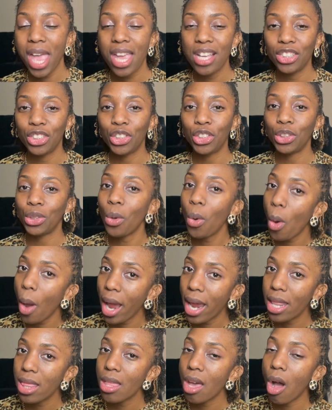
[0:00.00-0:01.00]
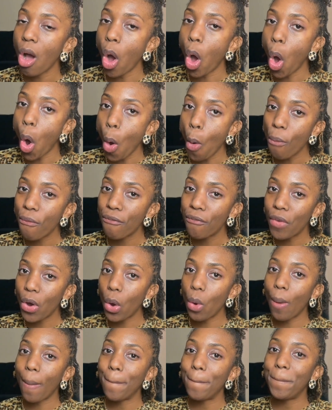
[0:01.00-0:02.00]
and join the
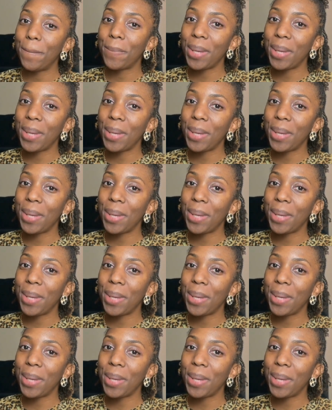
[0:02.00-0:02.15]
hopeful